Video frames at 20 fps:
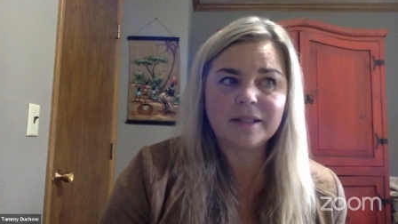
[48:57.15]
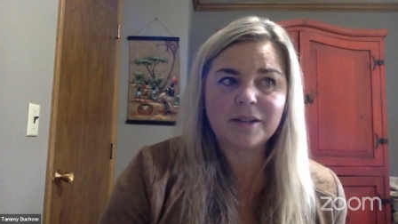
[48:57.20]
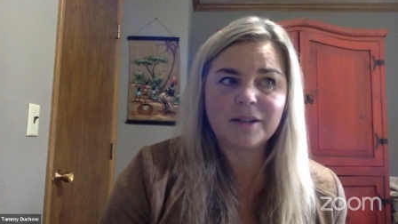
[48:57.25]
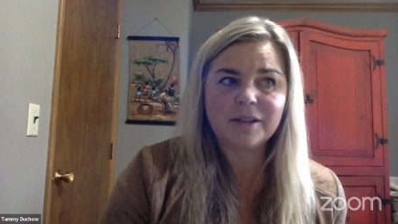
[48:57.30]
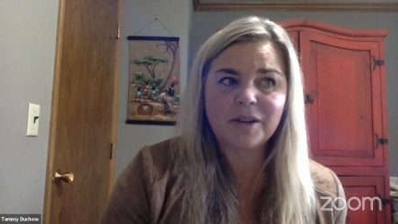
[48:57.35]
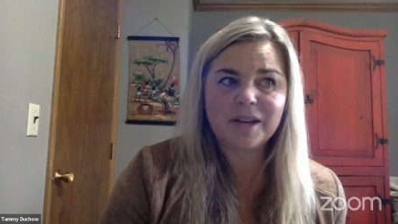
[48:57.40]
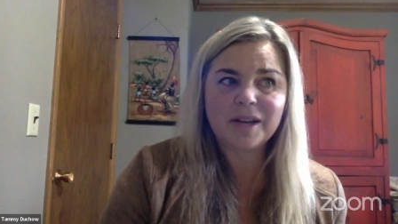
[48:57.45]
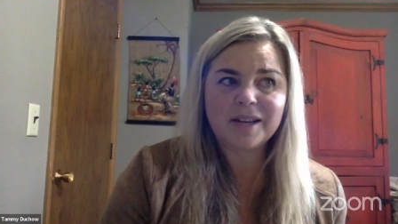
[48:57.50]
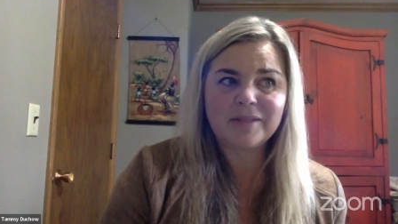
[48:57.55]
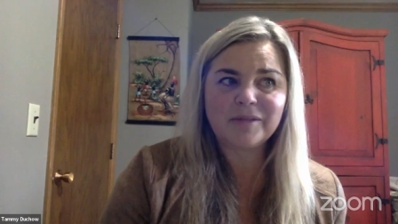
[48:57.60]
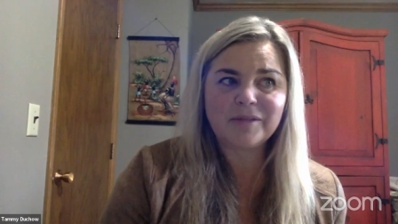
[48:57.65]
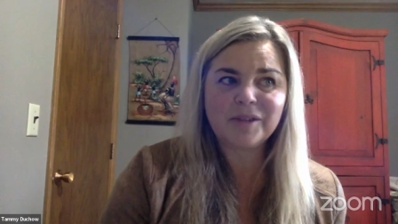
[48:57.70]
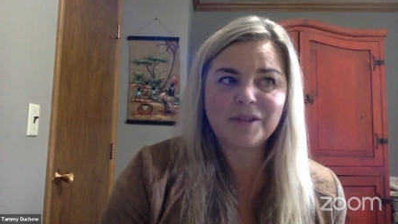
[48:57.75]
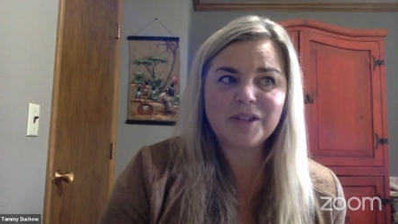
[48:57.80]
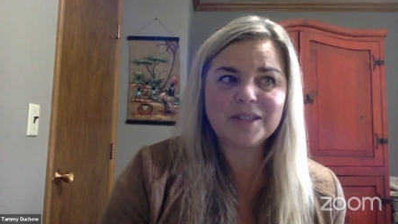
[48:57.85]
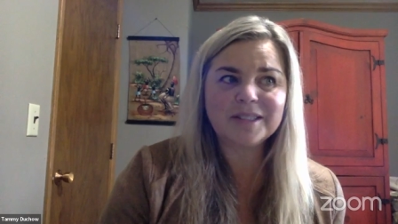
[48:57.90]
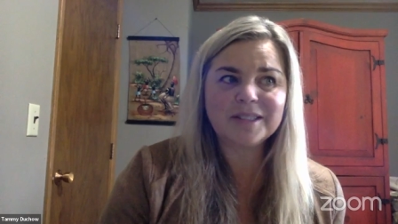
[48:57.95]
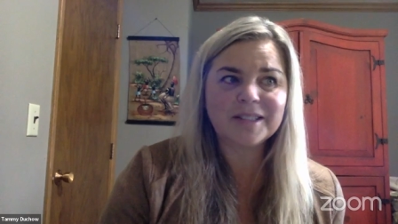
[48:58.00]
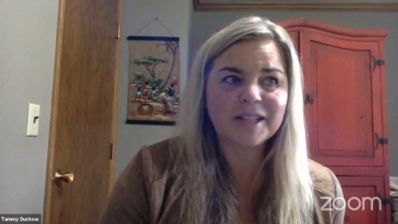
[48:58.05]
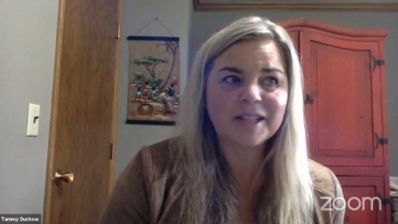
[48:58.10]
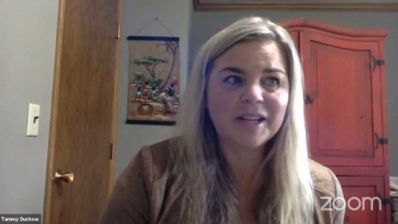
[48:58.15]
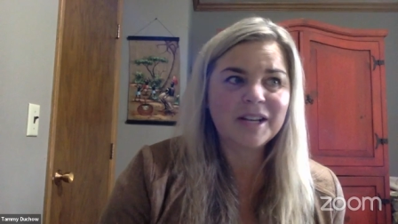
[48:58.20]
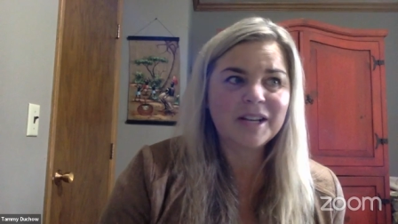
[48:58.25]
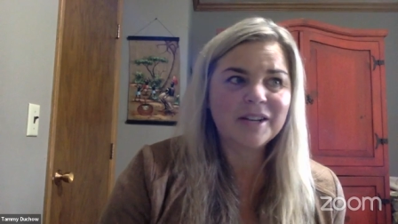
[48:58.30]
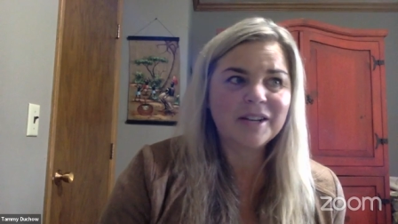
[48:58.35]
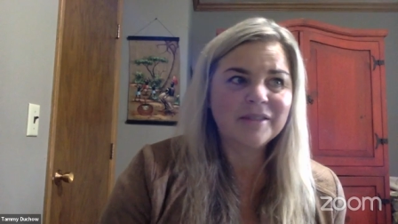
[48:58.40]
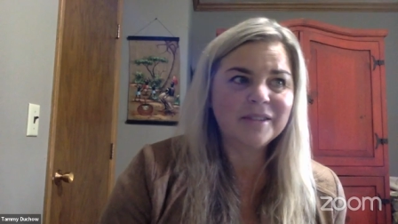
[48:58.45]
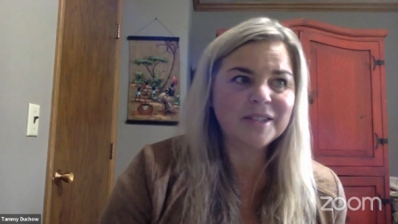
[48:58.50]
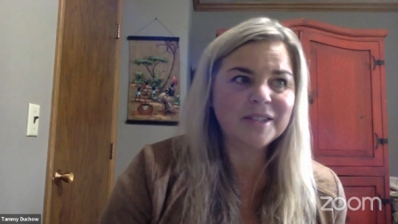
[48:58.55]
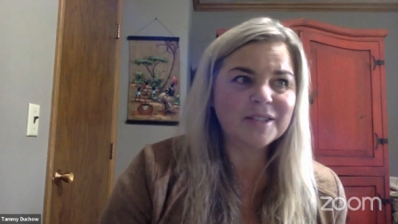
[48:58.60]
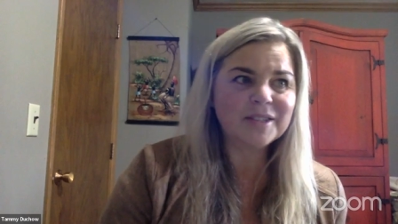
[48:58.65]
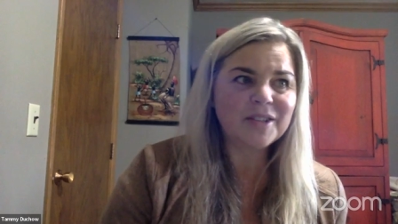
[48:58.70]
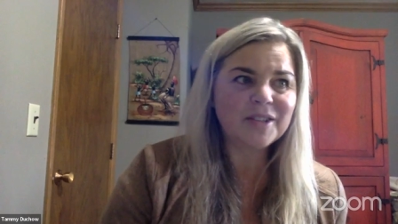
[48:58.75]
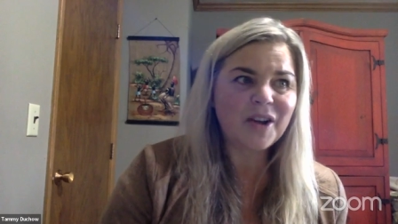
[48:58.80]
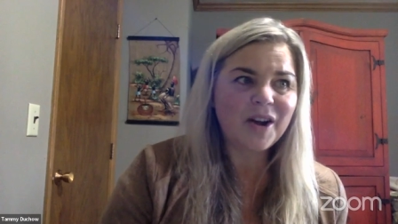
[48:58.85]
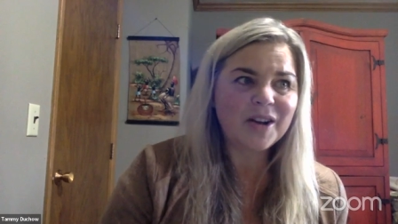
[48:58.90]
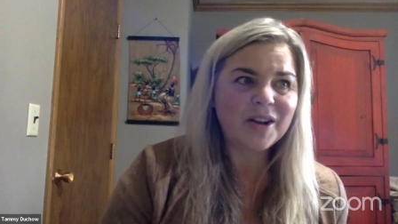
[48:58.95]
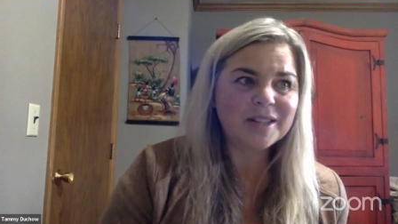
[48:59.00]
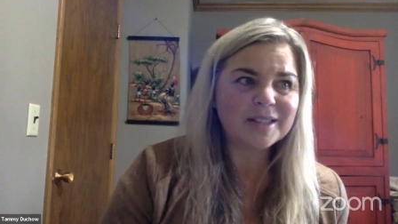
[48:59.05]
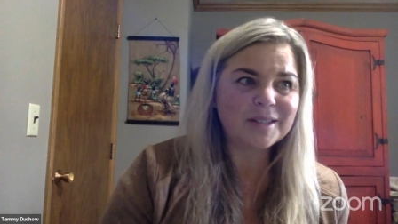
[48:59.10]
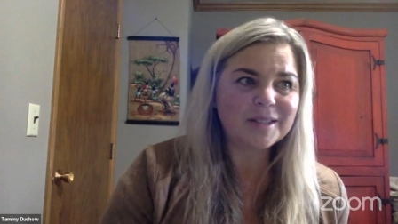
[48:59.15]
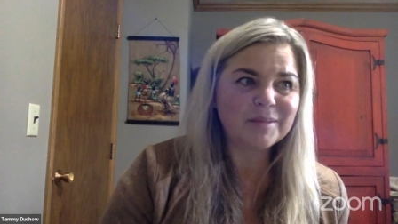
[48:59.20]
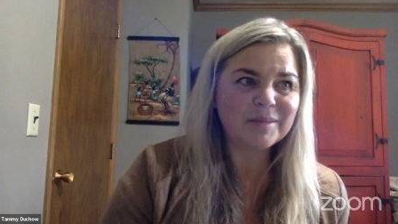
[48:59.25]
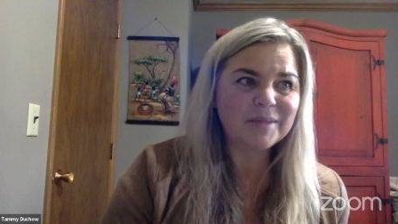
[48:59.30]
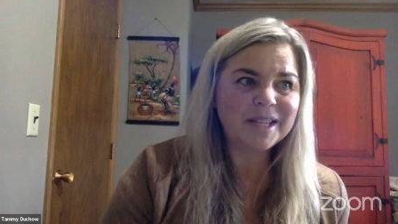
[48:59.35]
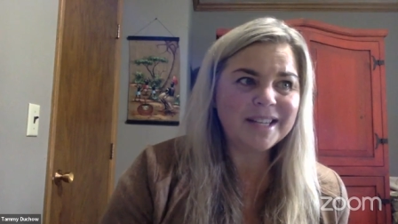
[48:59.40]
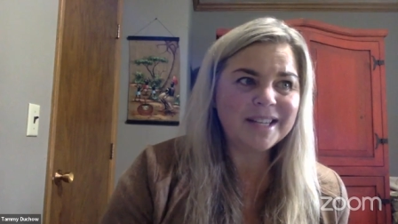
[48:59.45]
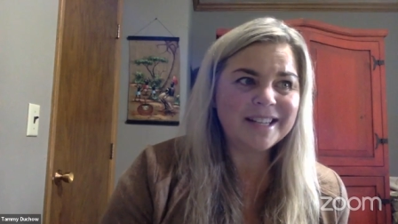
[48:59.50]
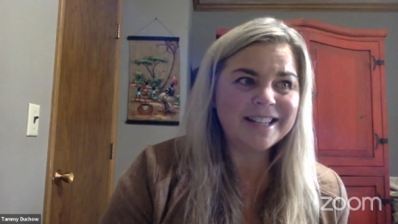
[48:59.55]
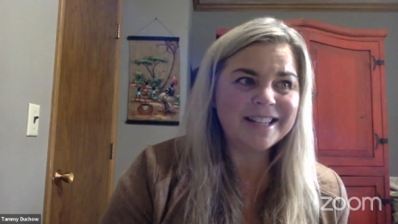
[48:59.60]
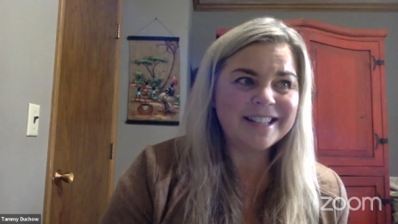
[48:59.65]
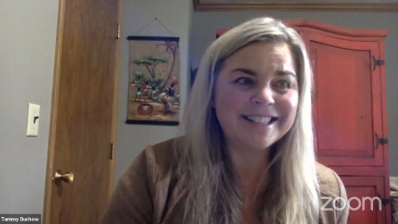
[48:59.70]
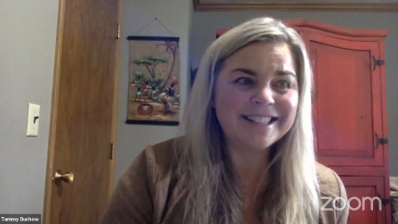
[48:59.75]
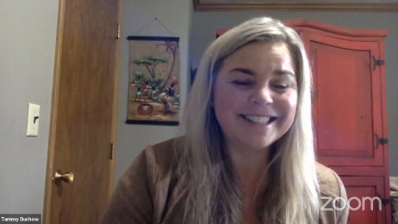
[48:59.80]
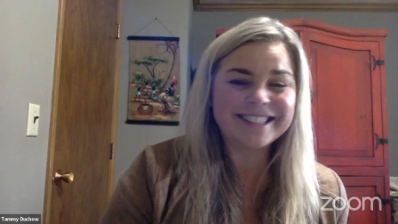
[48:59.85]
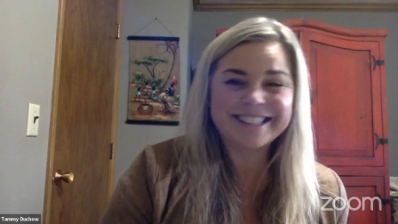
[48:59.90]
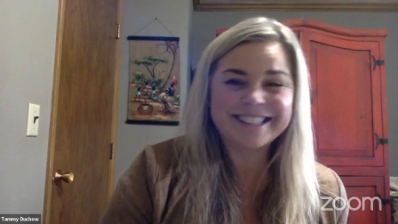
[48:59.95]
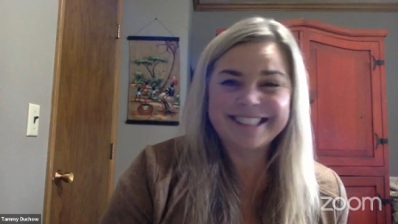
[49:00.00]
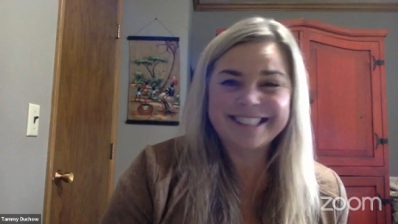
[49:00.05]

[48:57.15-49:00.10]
Okay, Vernon's awesome. He is